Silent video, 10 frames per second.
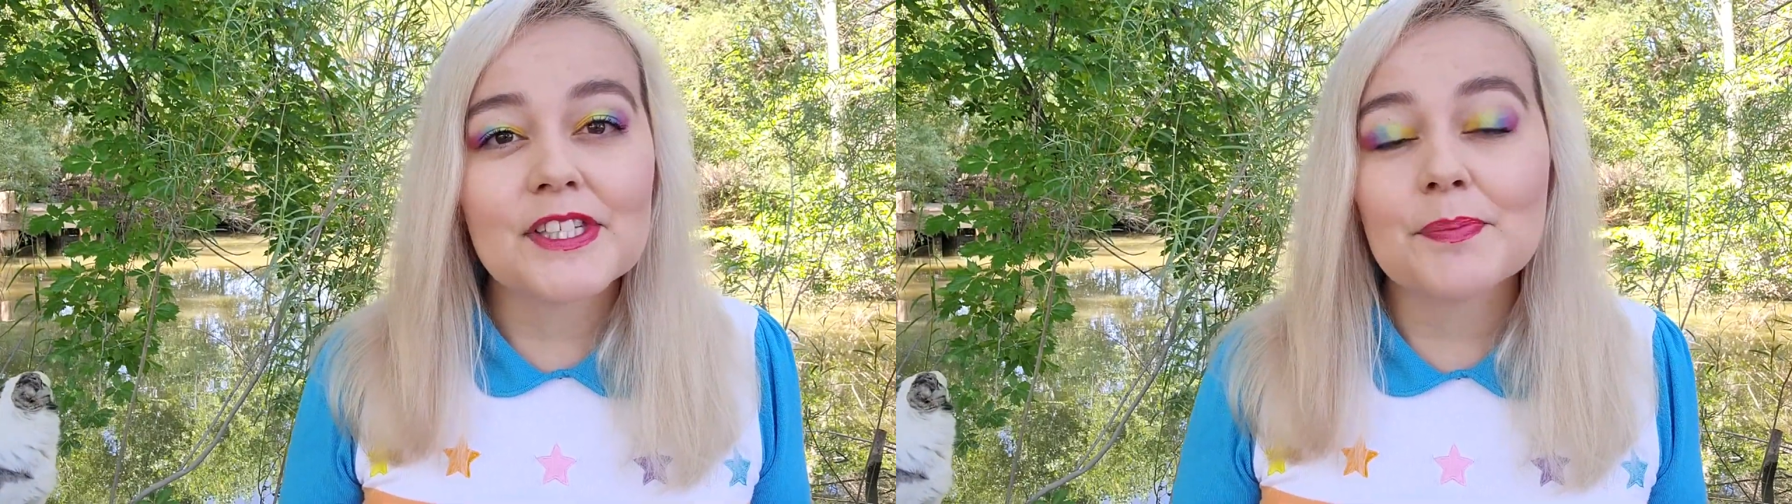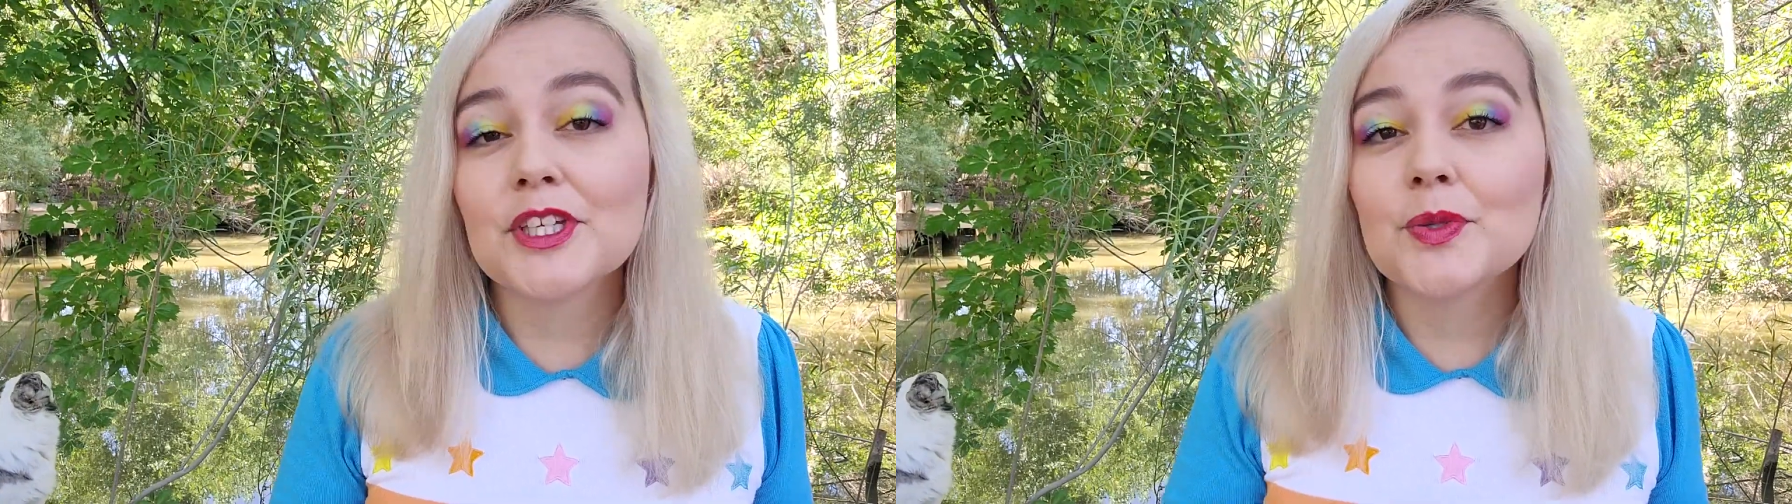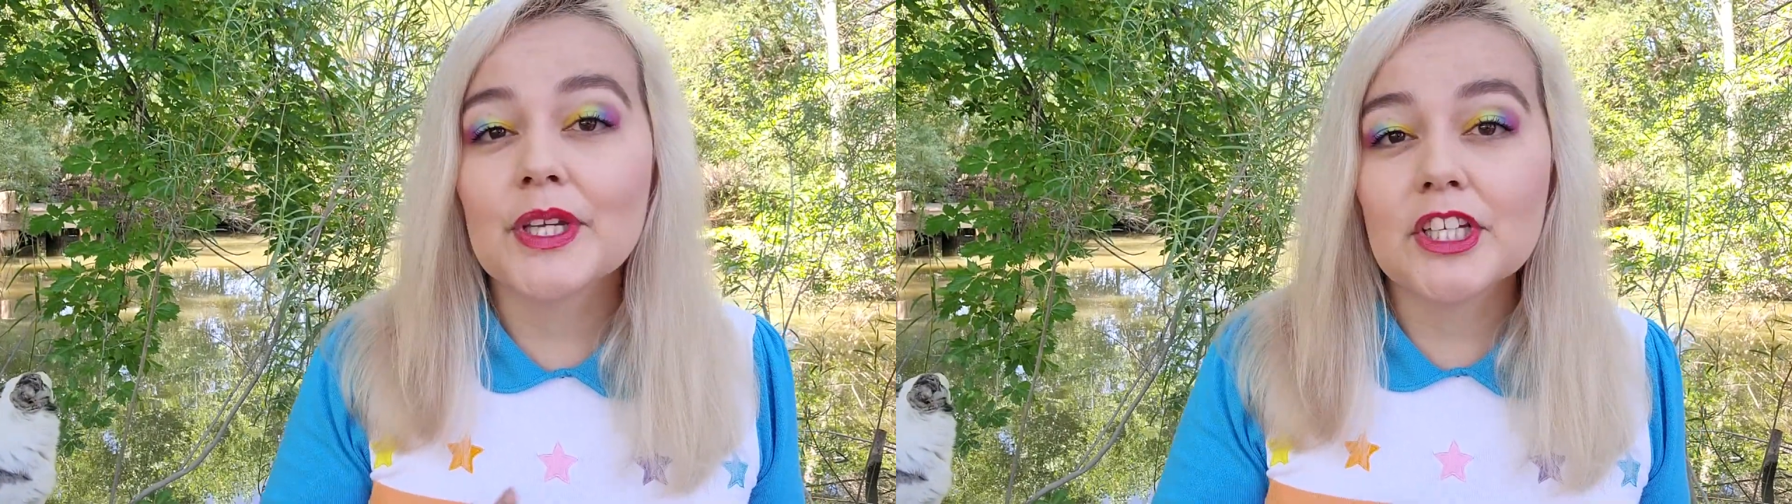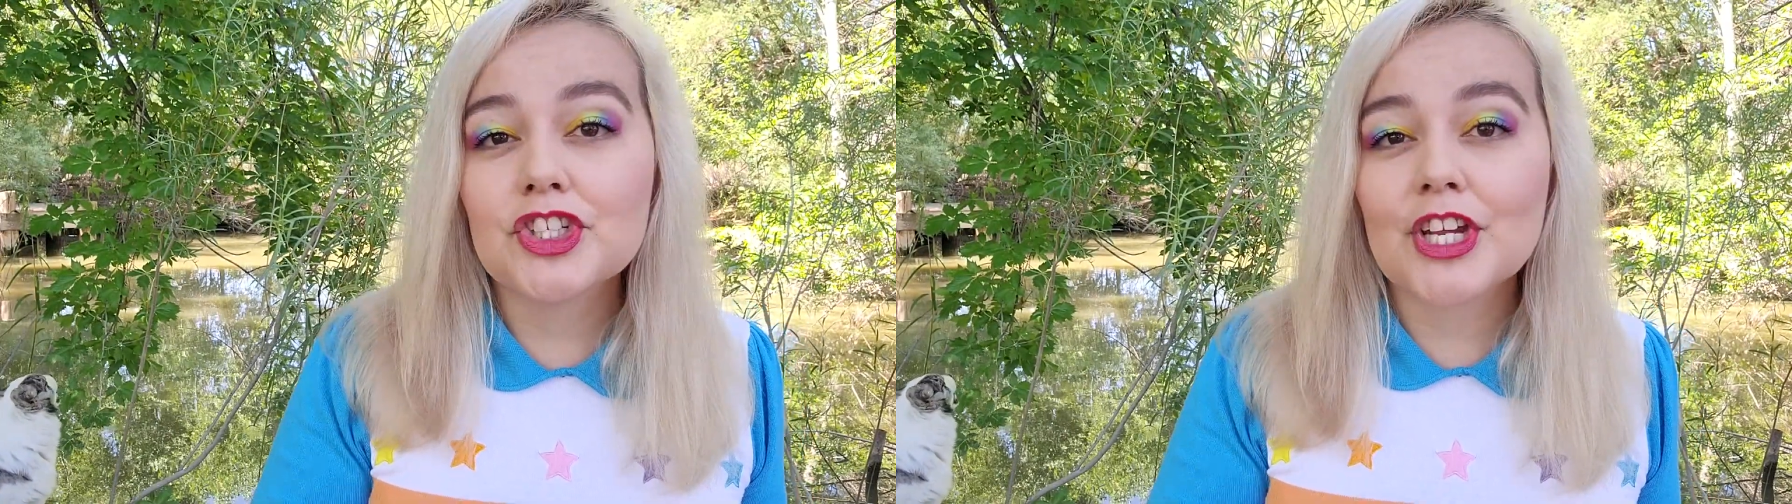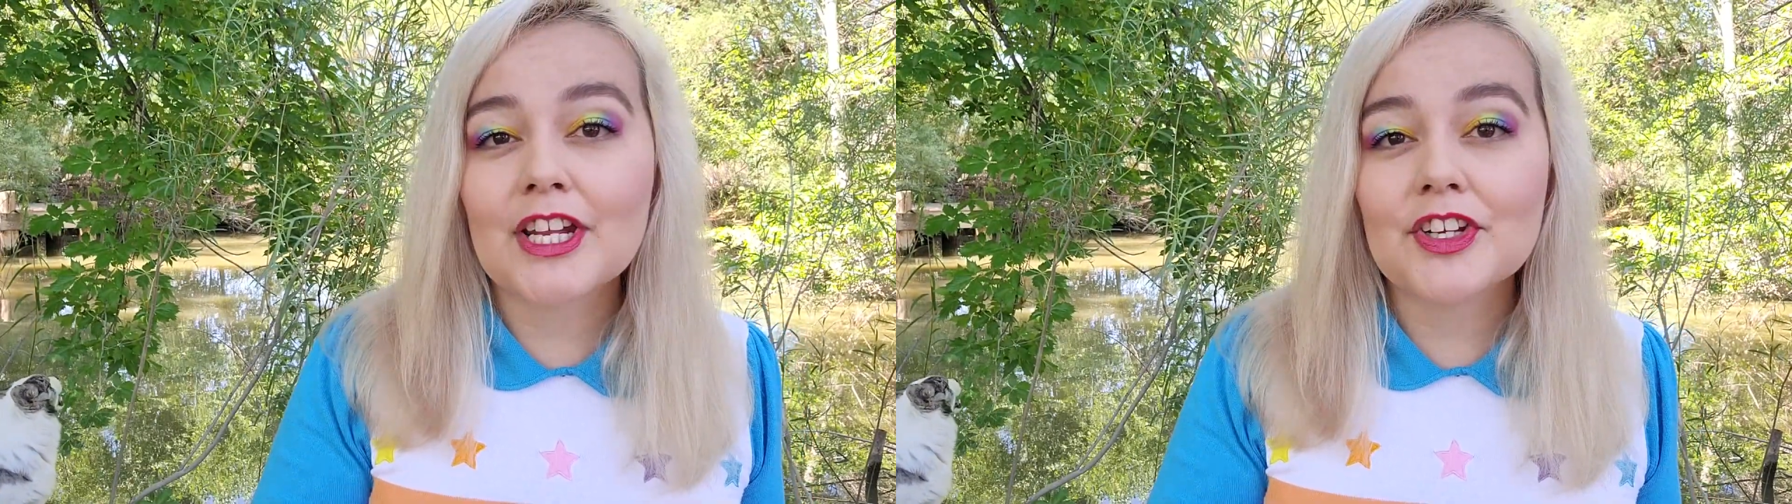between
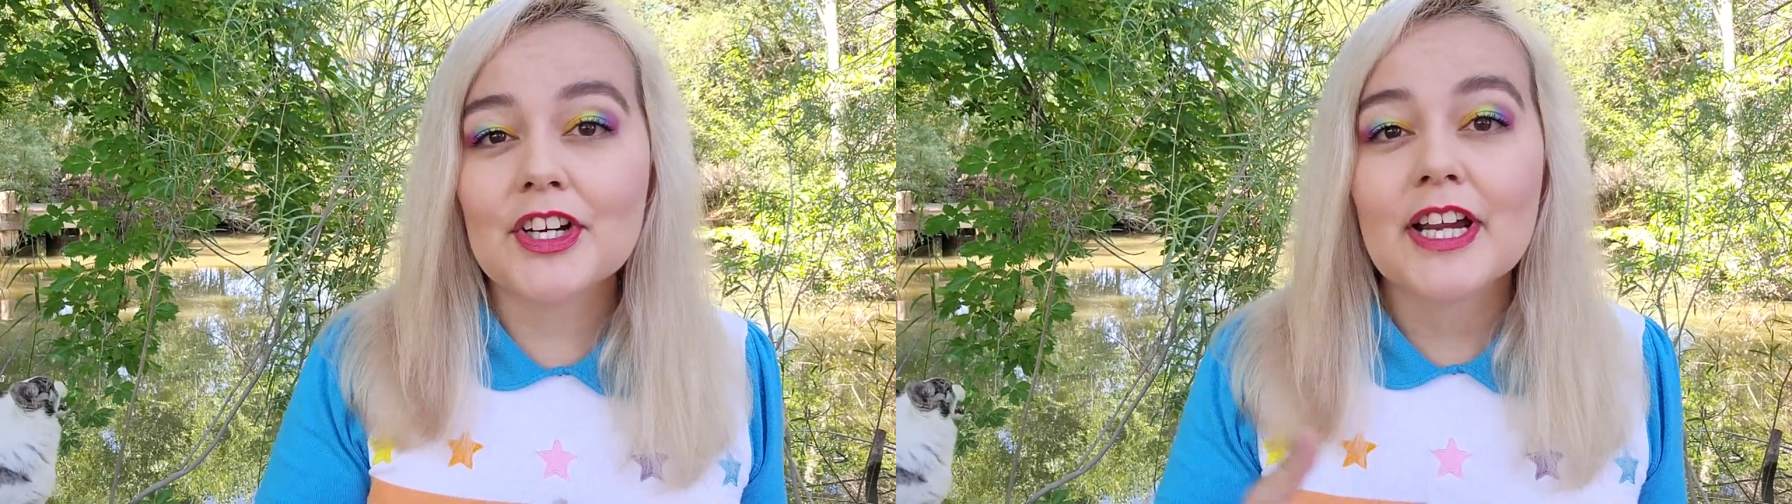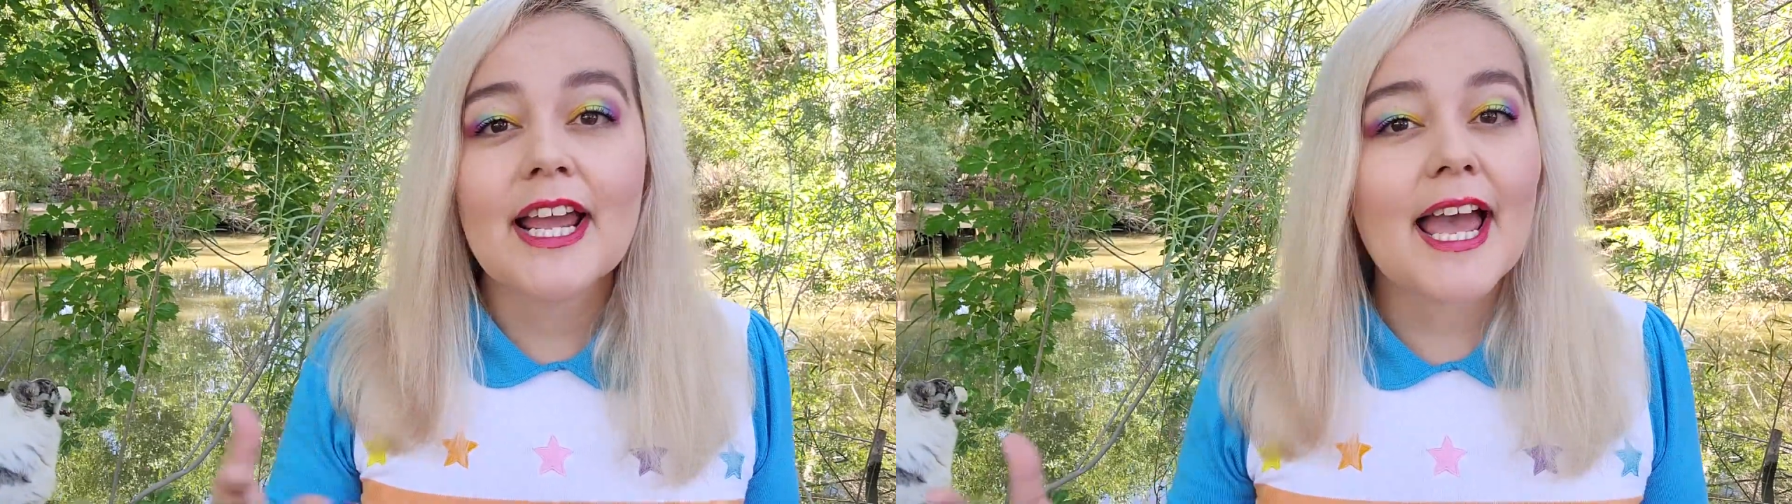gender